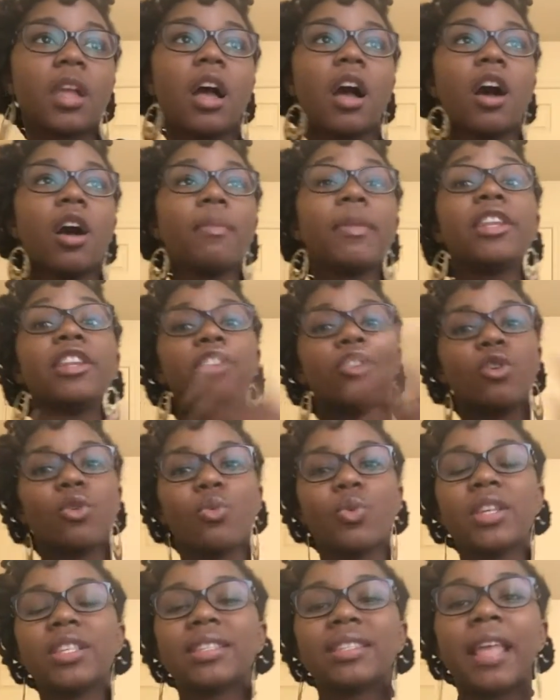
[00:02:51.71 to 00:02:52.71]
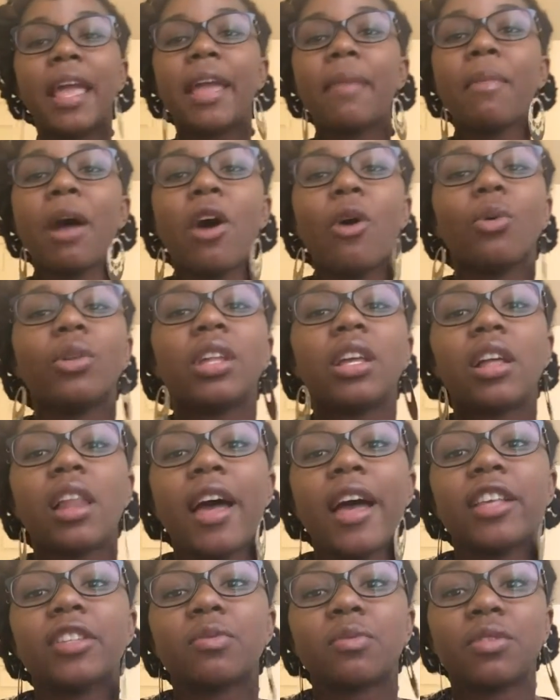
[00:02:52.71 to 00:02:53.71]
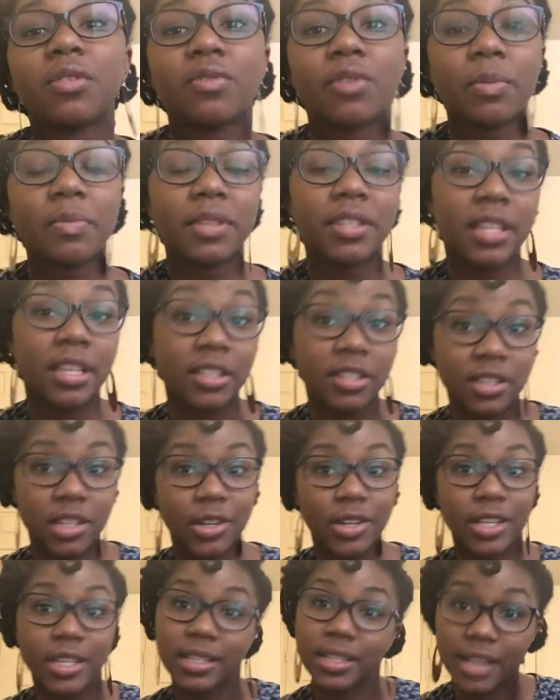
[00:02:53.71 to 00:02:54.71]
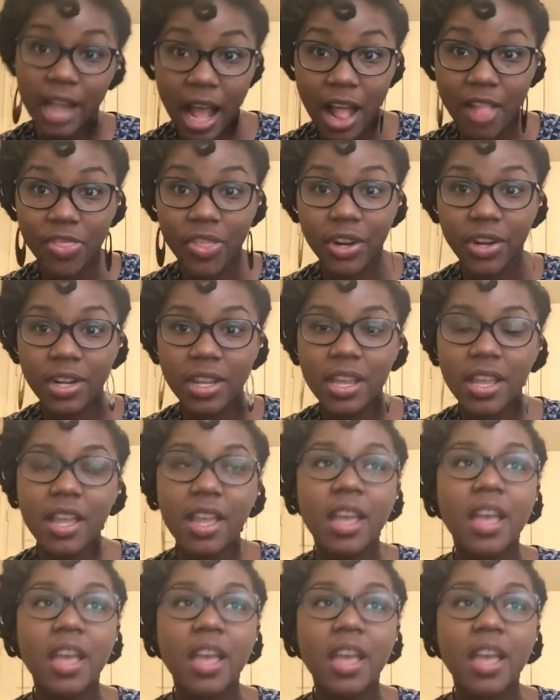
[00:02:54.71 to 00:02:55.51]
And then on Wednesday, my only class was from 6:30 to 9:30.